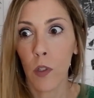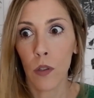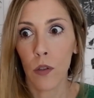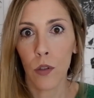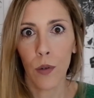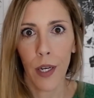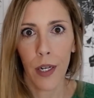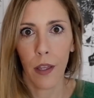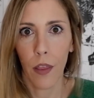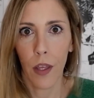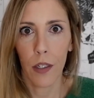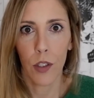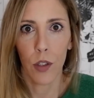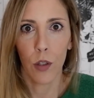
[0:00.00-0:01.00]
do
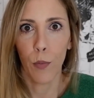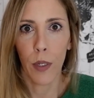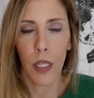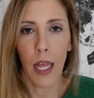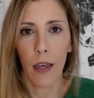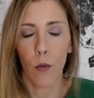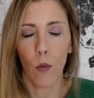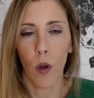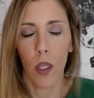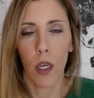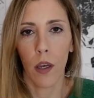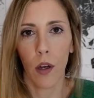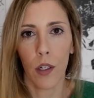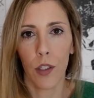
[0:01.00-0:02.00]
anything stupid like
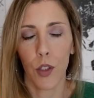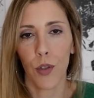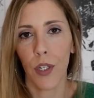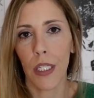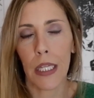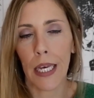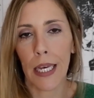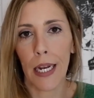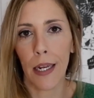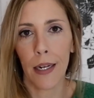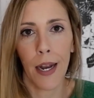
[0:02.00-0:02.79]
walking on a street late at